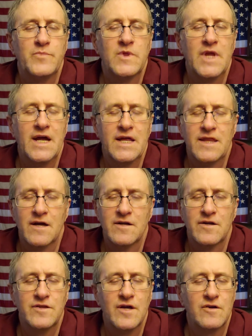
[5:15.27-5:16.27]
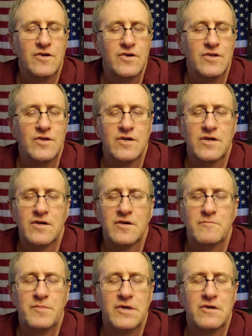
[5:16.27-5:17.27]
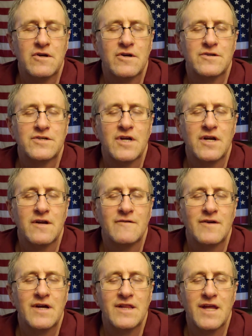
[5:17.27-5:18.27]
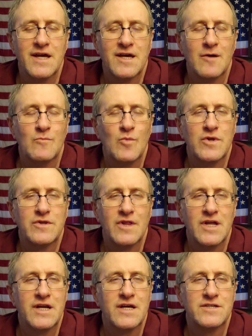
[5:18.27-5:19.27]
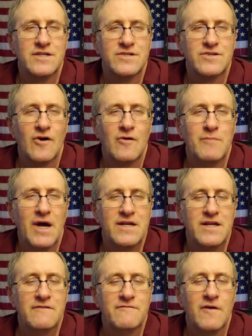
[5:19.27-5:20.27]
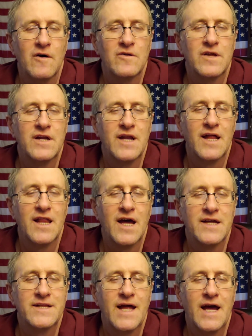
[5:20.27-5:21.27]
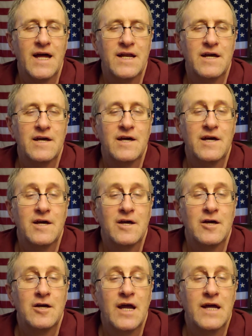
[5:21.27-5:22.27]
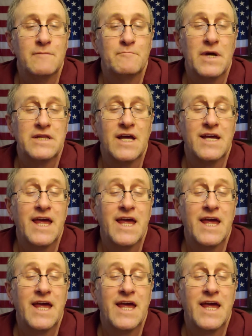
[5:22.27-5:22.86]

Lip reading: they're good looking computers, and they come with Linux installed by default, and I like that. And but